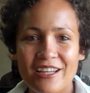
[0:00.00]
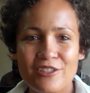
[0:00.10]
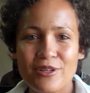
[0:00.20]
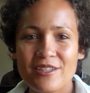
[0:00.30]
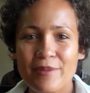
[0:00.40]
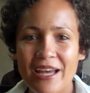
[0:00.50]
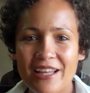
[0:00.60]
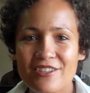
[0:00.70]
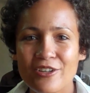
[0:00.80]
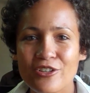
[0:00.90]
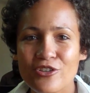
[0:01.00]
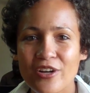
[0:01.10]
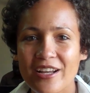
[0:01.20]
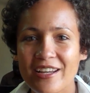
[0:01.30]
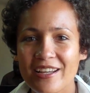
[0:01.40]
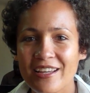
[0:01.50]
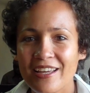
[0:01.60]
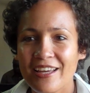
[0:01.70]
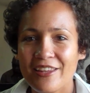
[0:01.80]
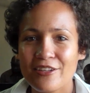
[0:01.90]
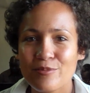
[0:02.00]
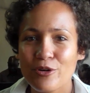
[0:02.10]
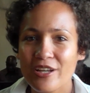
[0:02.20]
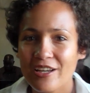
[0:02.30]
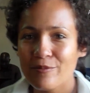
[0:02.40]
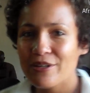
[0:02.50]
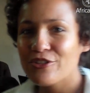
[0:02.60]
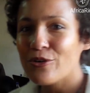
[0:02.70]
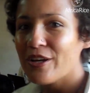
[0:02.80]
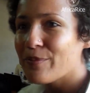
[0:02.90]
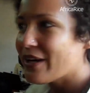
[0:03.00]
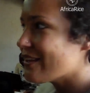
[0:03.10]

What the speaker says: doing some hands-on training. This morning I've been joined by